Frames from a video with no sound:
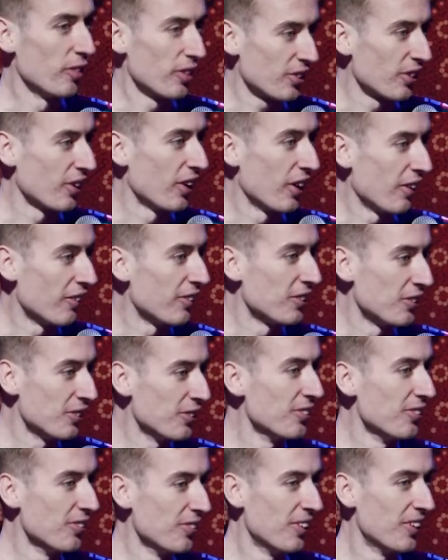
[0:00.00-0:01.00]
What the hell are
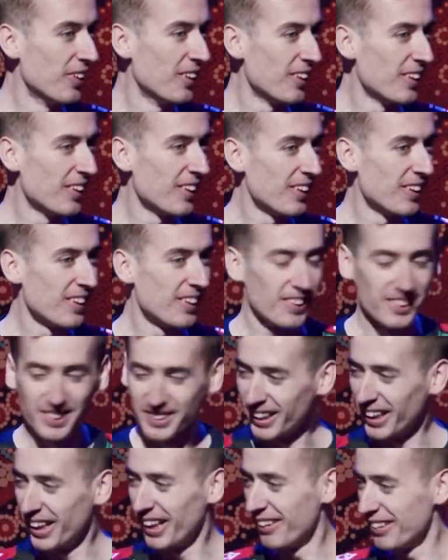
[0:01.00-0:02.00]
you,
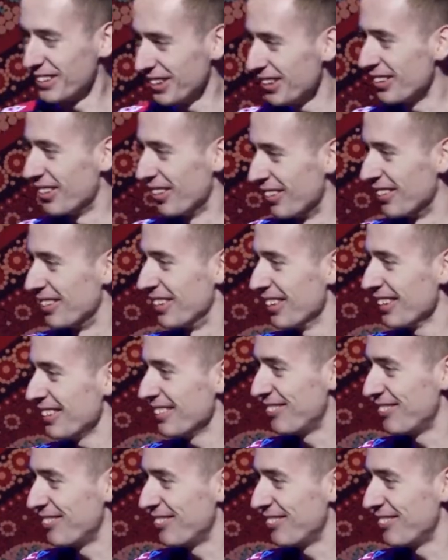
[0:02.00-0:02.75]
how are you doing, dude?